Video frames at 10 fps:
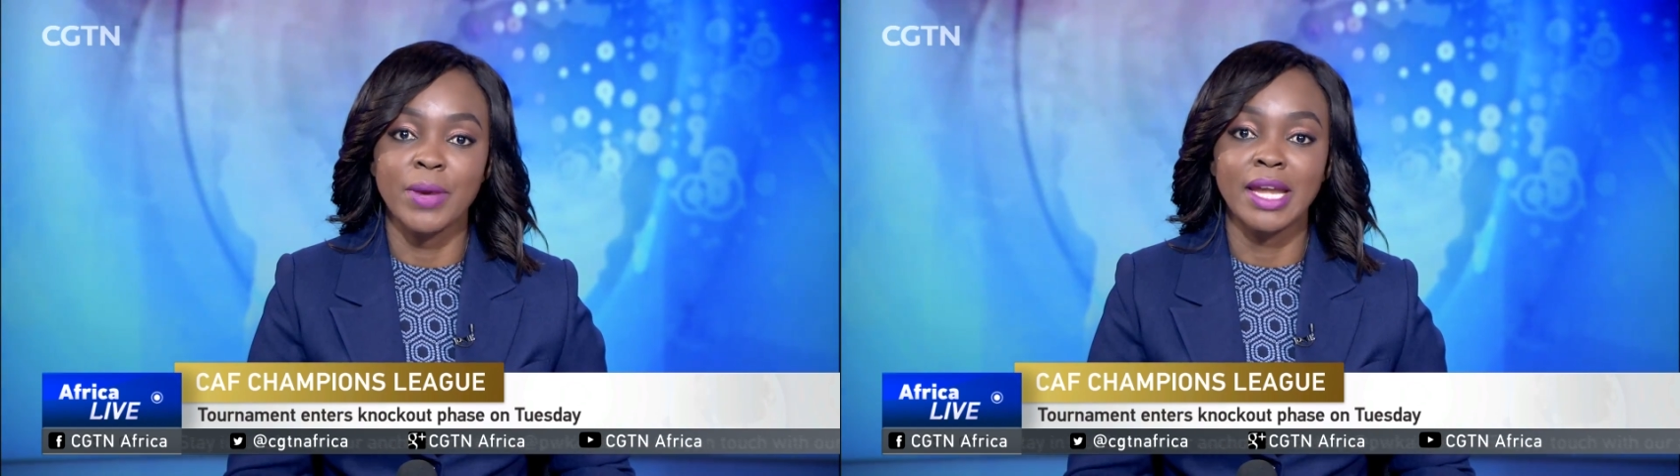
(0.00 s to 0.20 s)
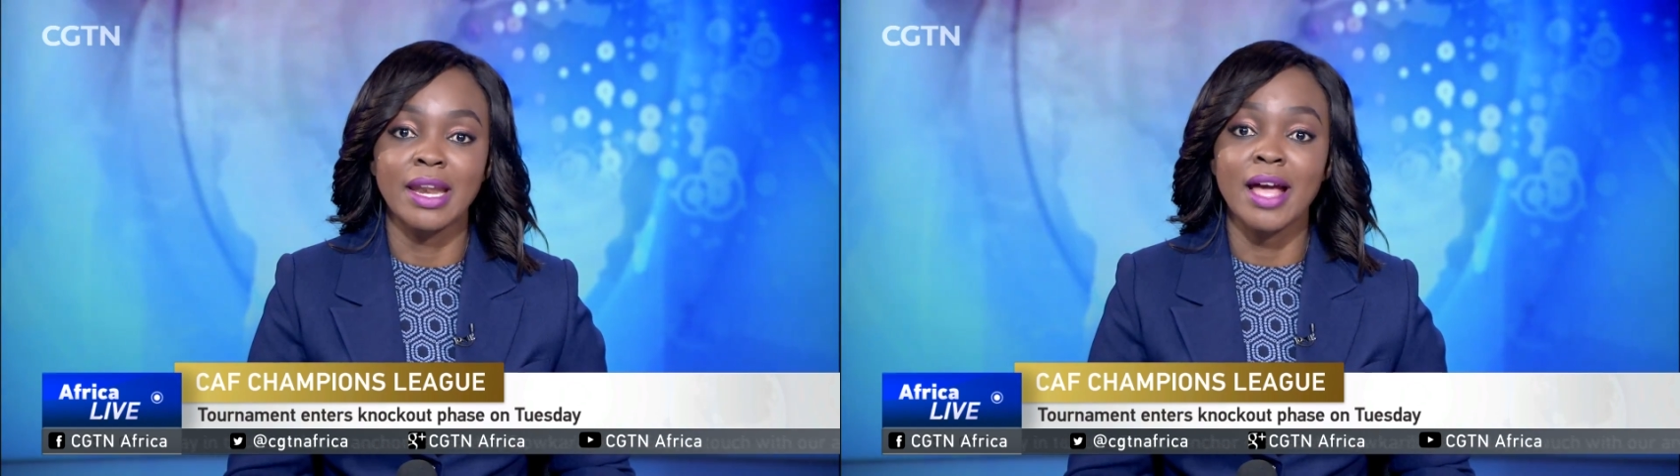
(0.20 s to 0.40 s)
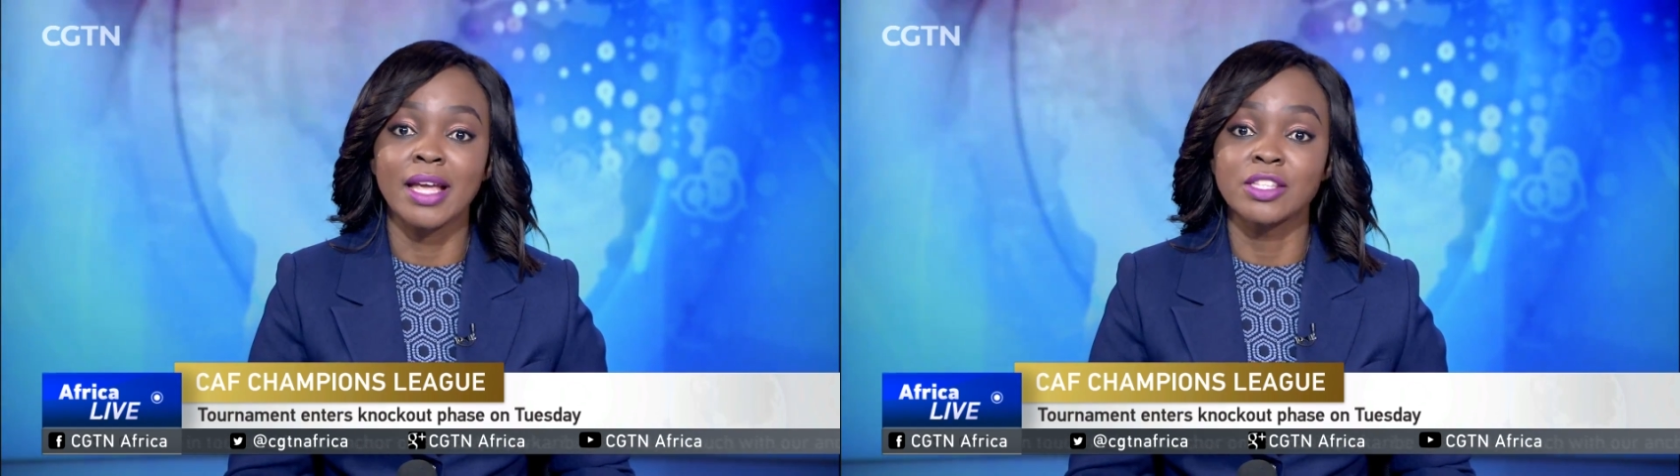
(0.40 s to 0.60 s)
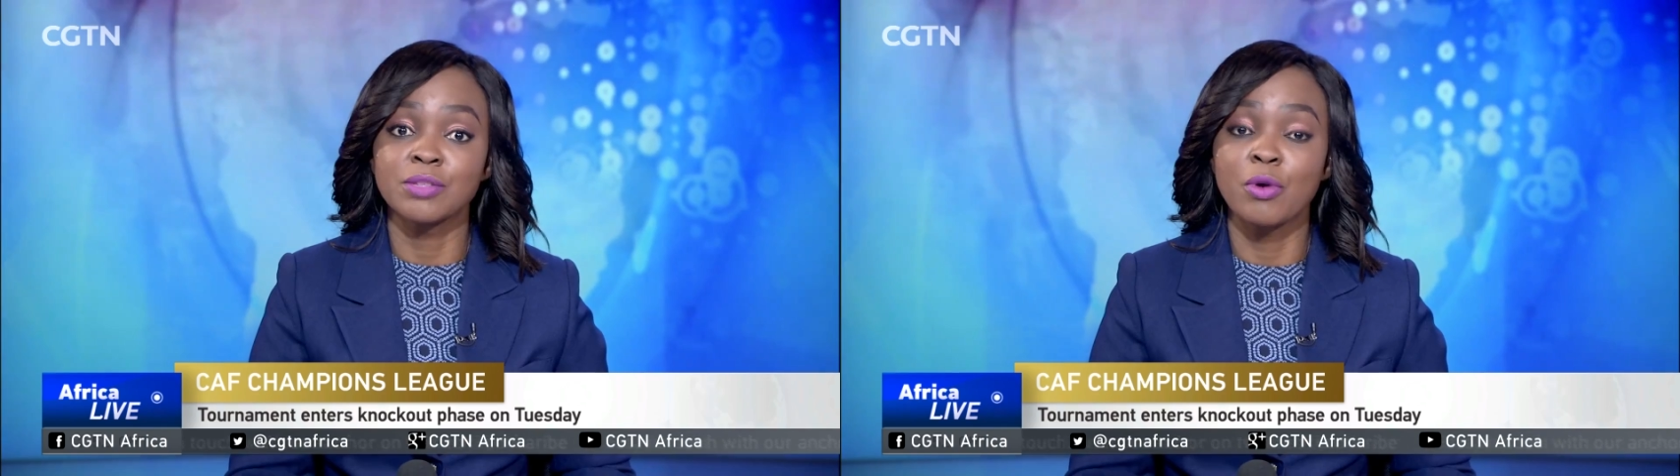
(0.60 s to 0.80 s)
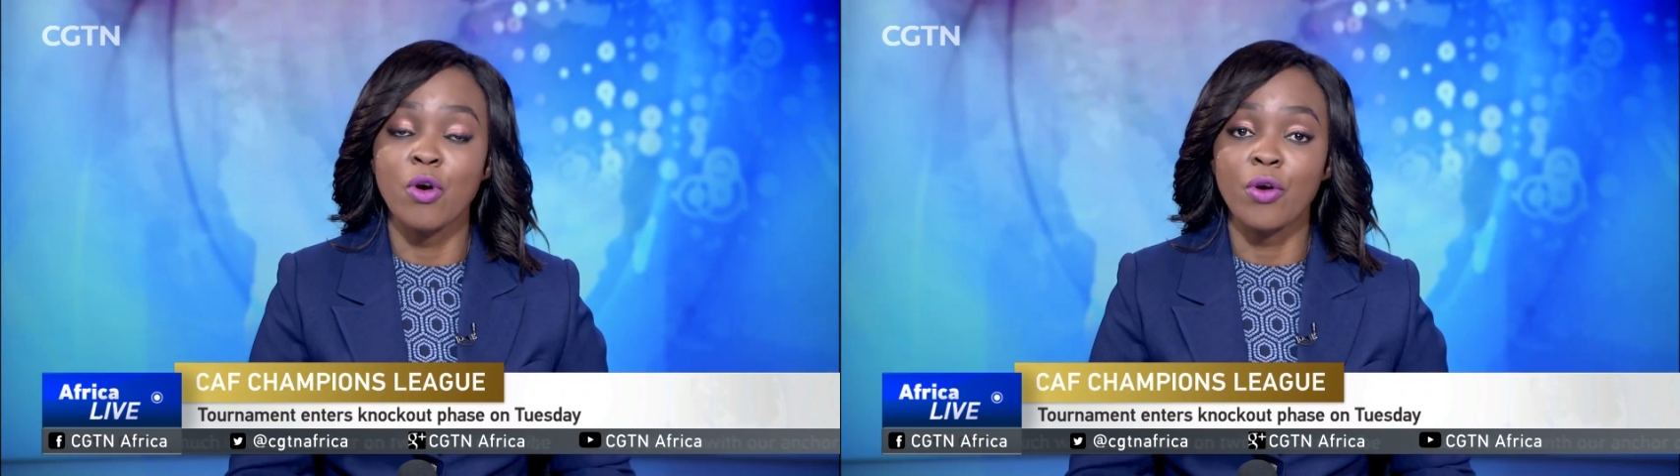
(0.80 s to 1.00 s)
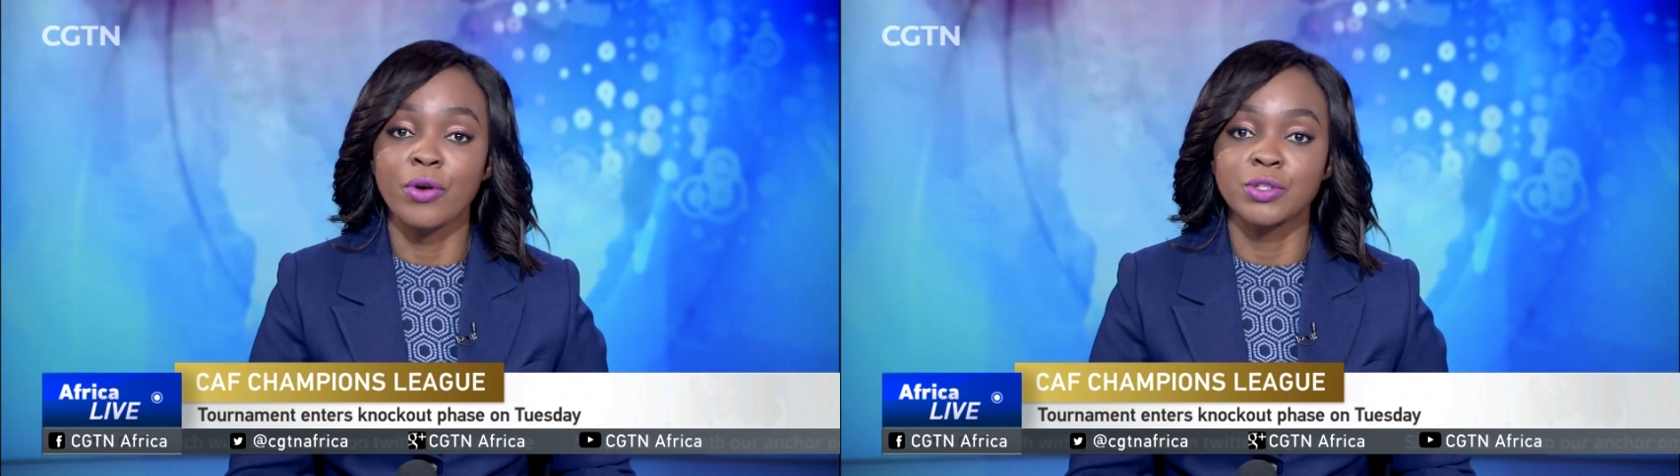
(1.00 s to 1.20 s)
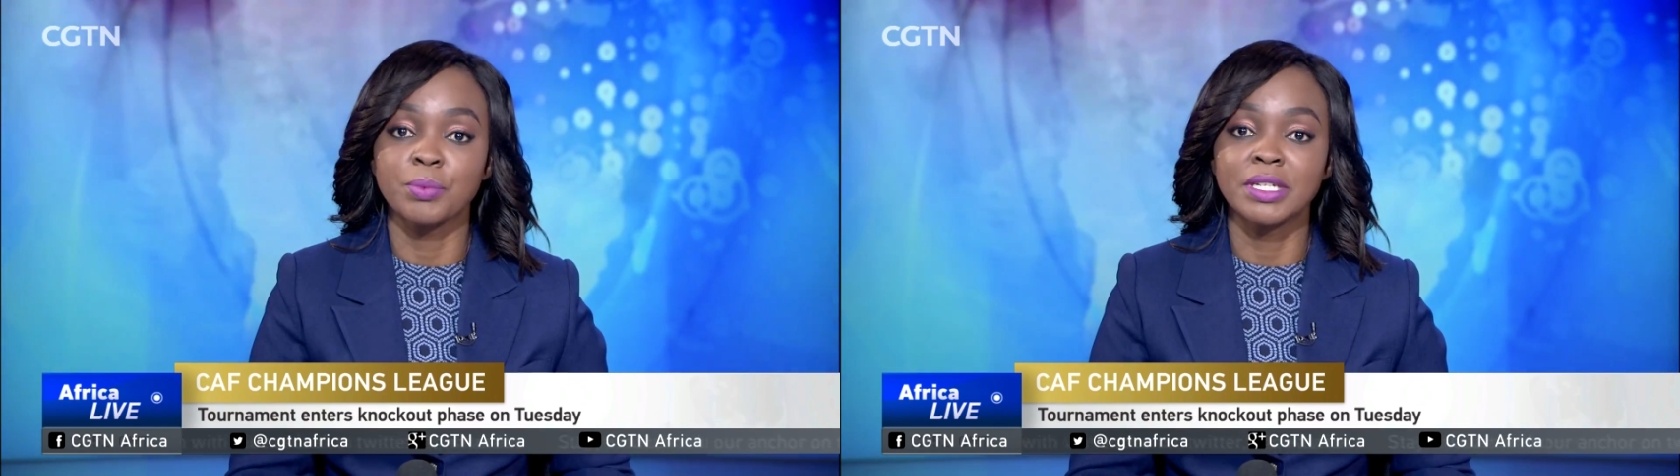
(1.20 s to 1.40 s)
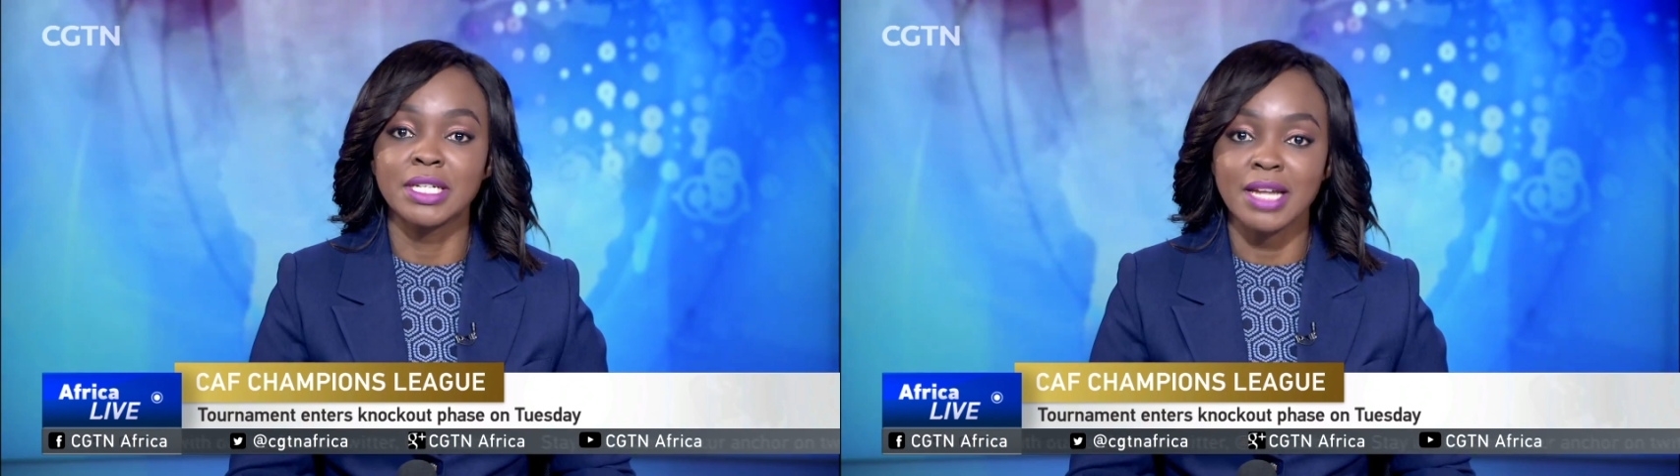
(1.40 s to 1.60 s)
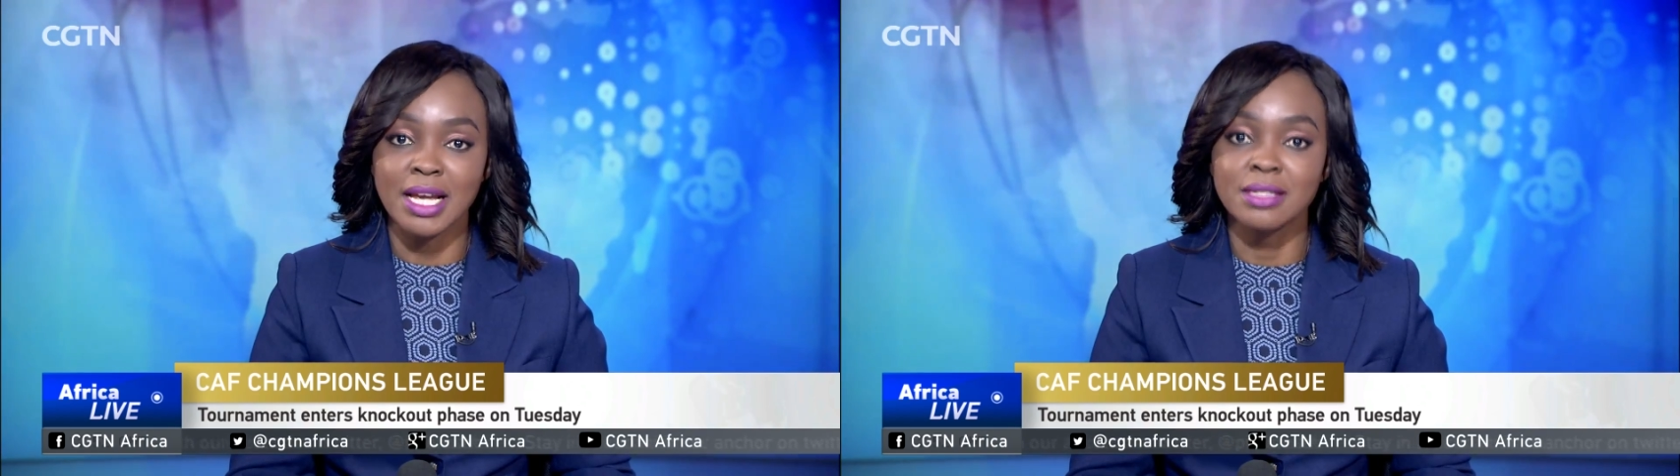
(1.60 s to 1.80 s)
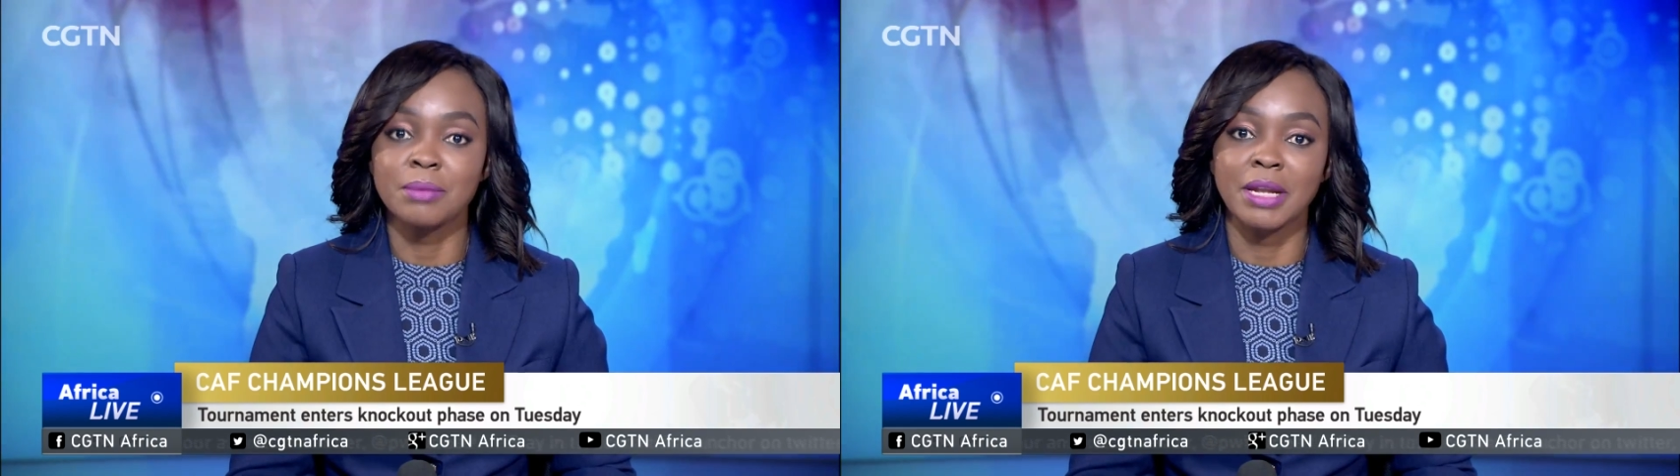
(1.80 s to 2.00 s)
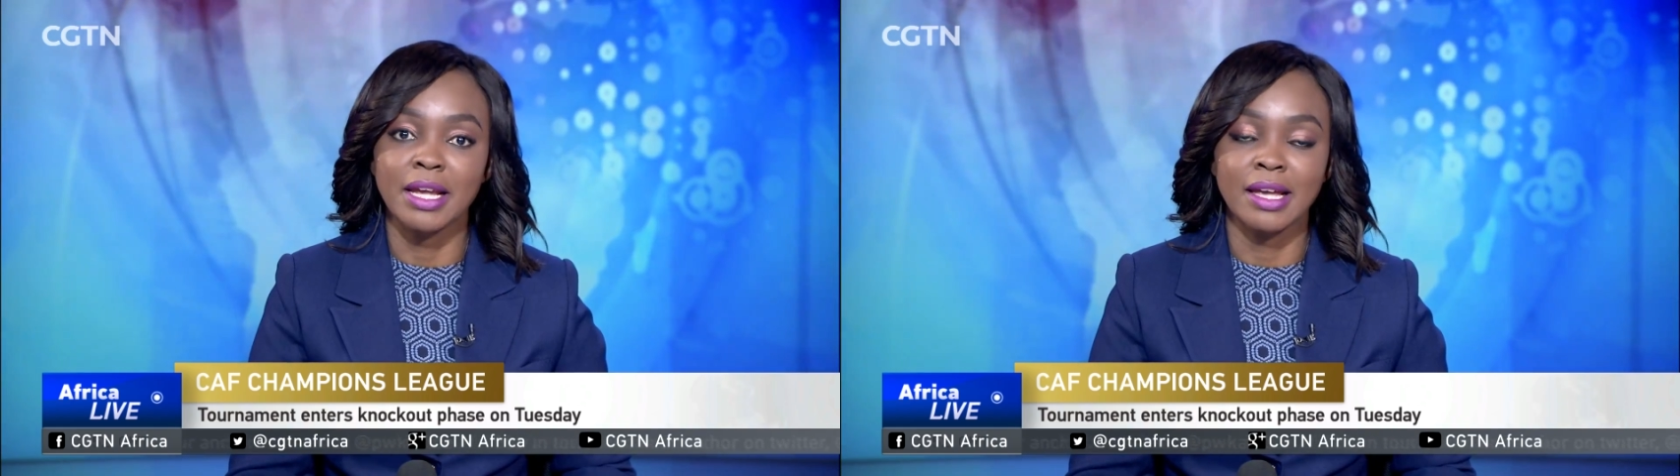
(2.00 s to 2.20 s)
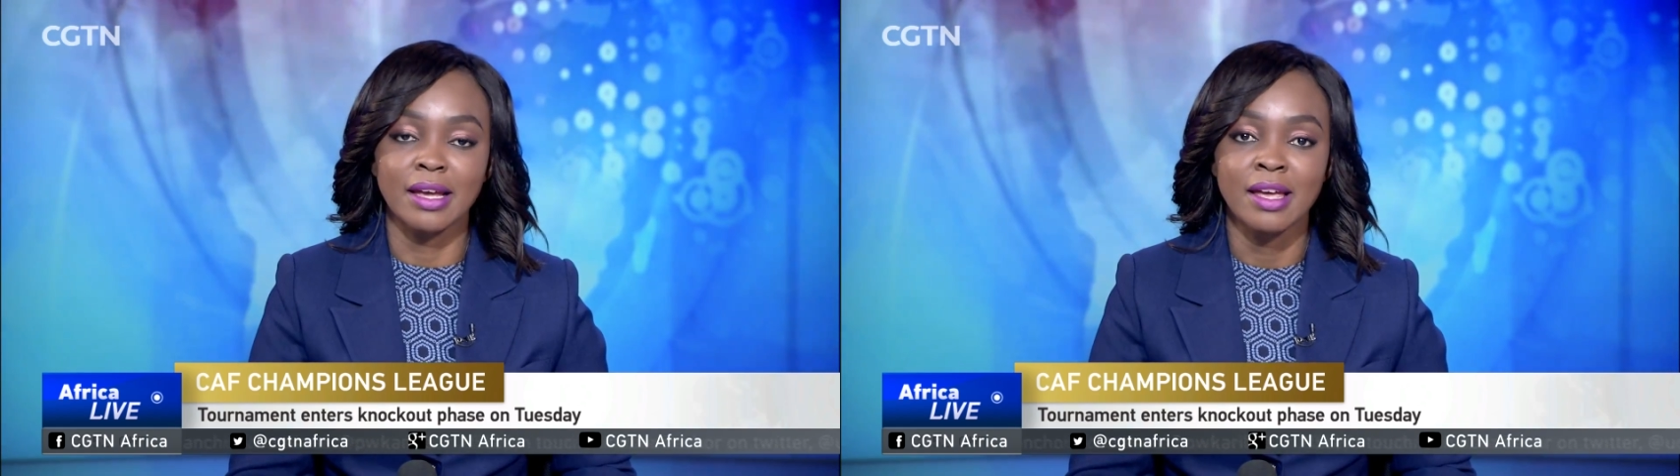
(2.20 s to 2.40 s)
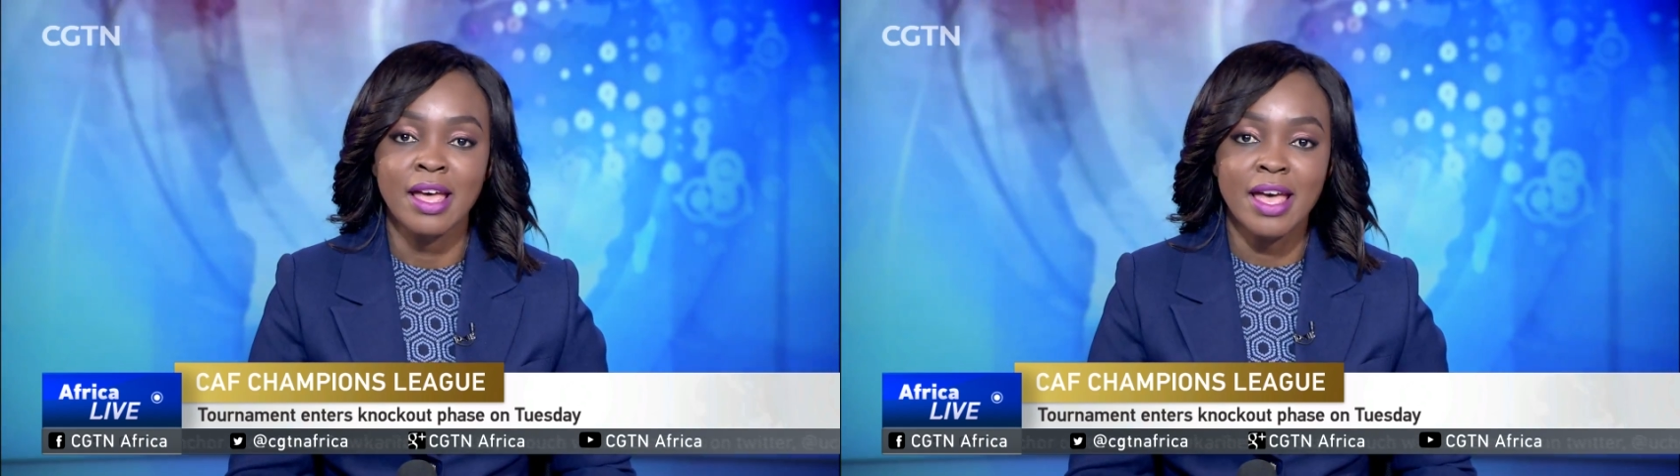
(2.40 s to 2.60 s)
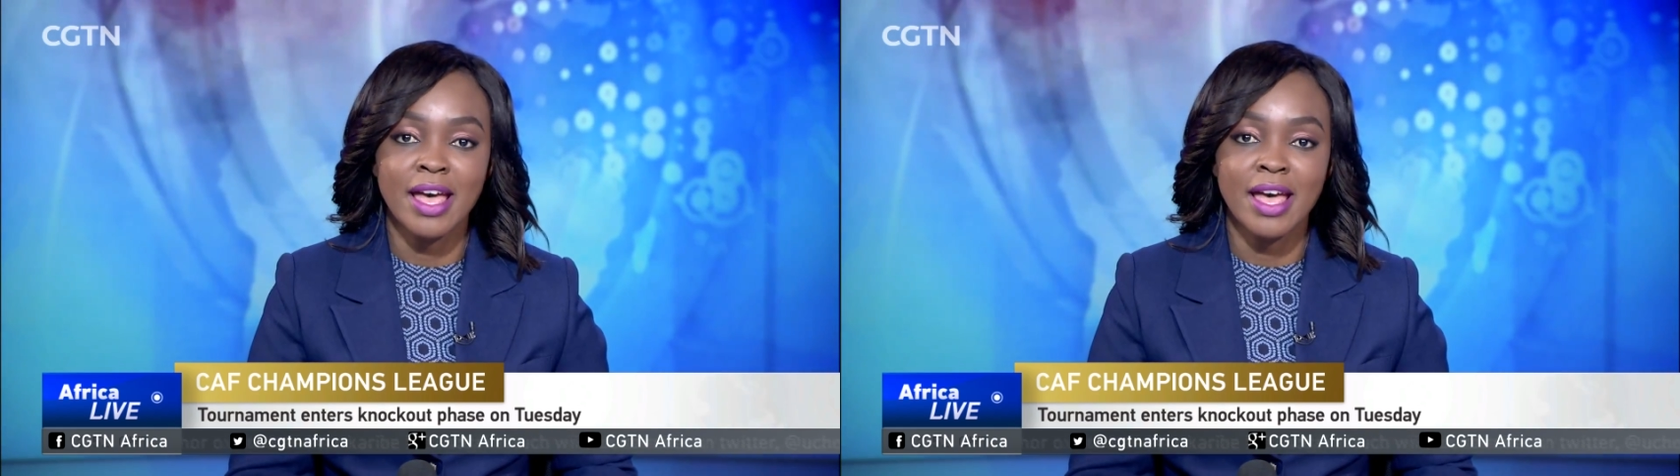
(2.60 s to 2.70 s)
win against Morocco's Wydad Casablanca.